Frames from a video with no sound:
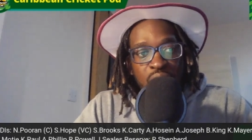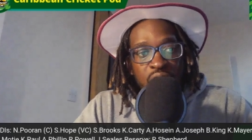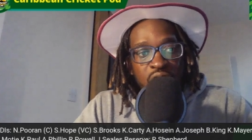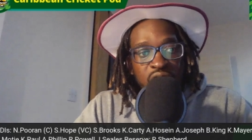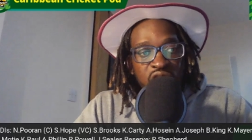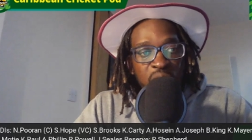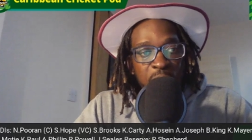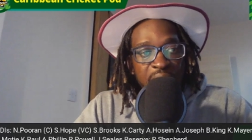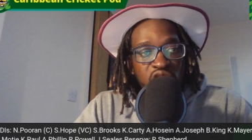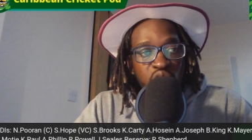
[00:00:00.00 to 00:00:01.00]
Uh, so the
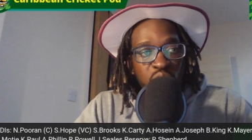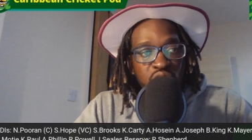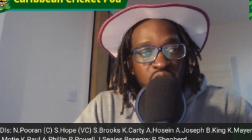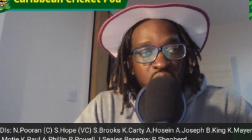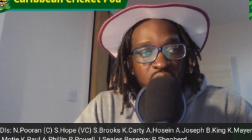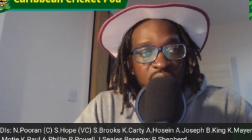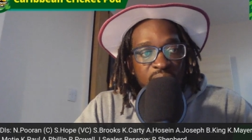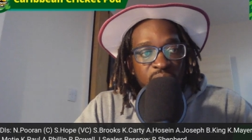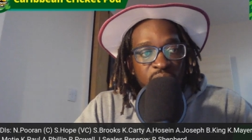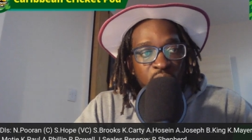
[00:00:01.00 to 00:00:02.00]
players who are not
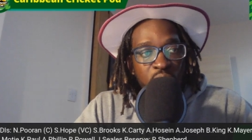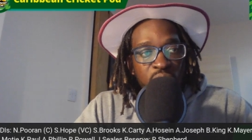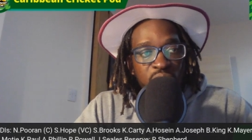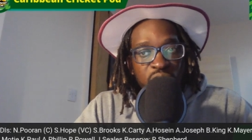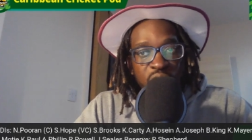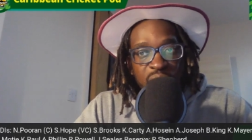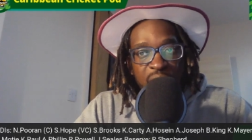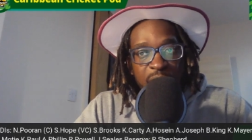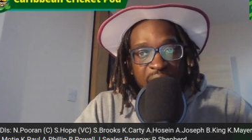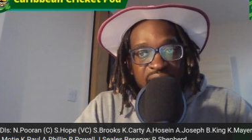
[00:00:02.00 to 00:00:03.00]
involved from
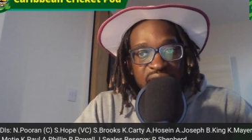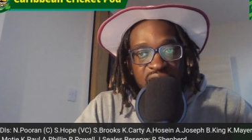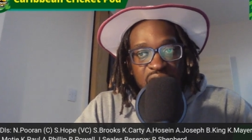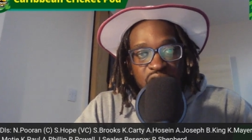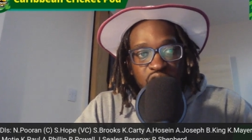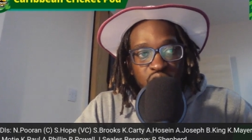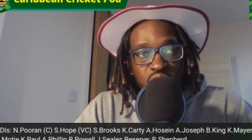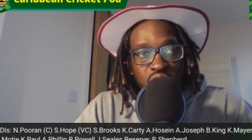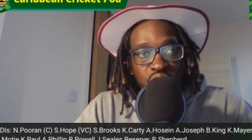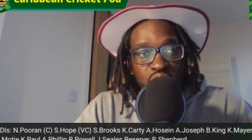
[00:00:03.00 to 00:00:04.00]
that Pakistan
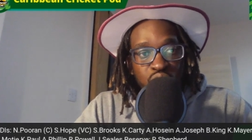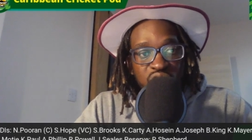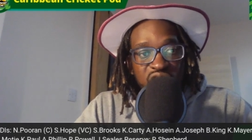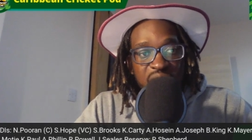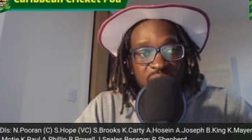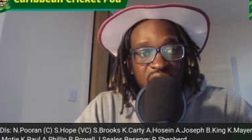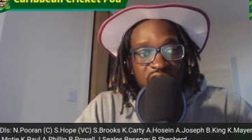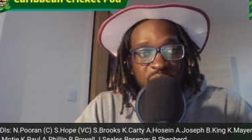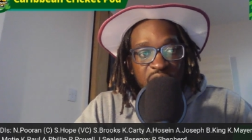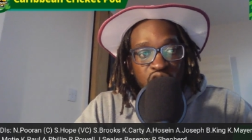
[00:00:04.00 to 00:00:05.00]
tour who seemingly
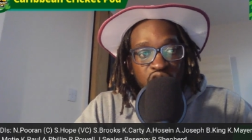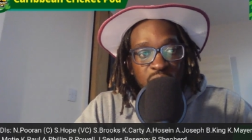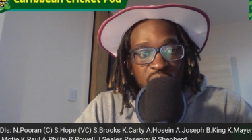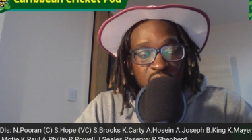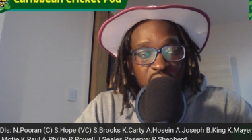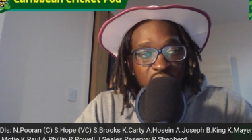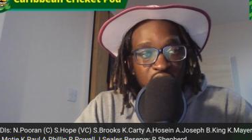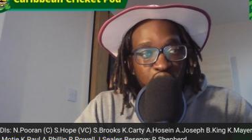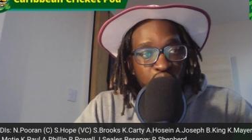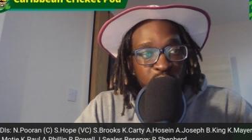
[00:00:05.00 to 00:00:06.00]
have been dropped,
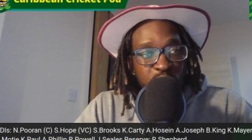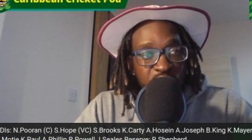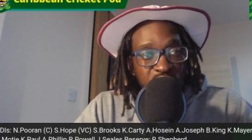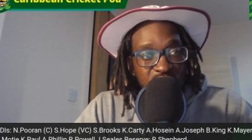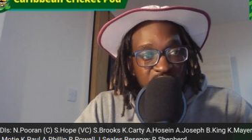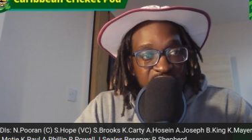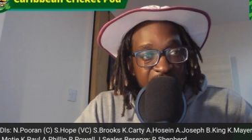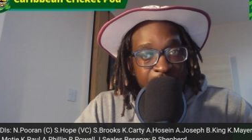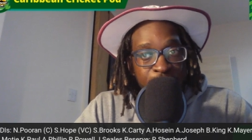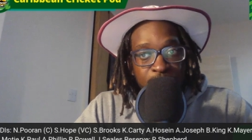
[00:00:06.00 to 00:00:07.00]
Nkrumah Bonner is
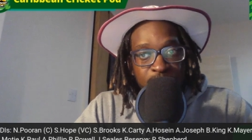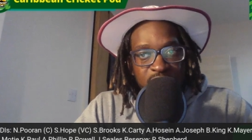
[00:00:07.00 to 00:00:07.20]
out.